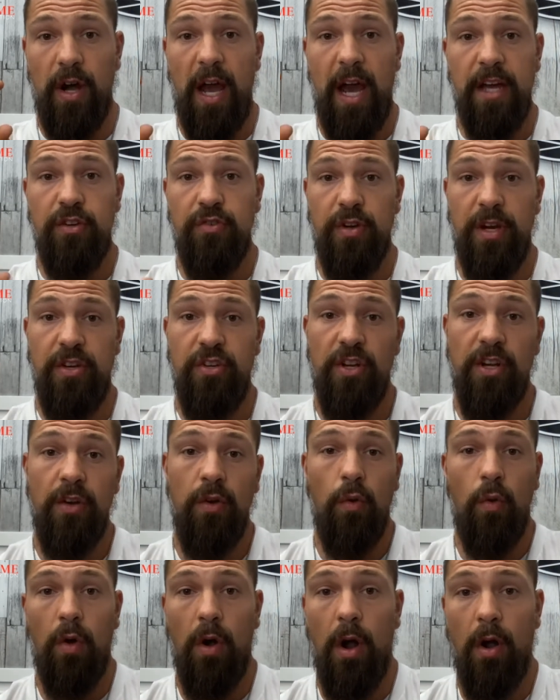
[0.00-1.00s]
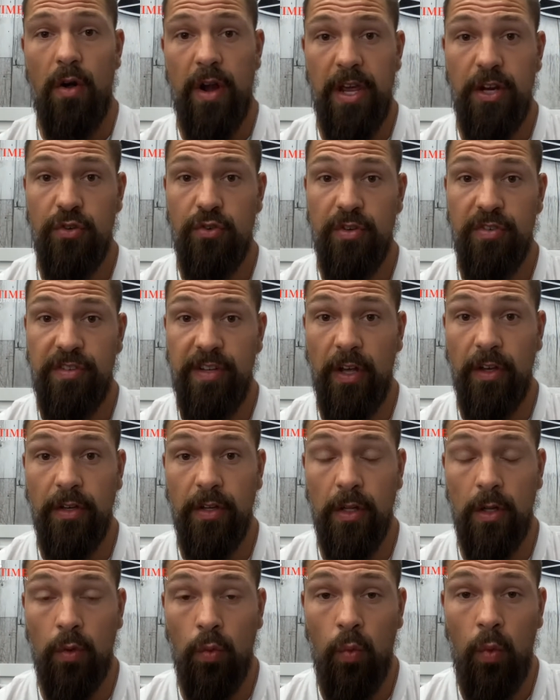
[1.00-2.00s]
hydration or our
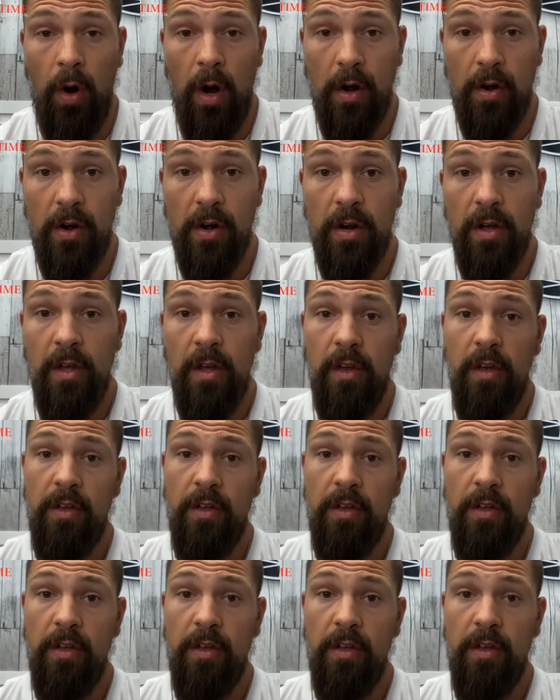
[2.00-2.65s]
intracellular water.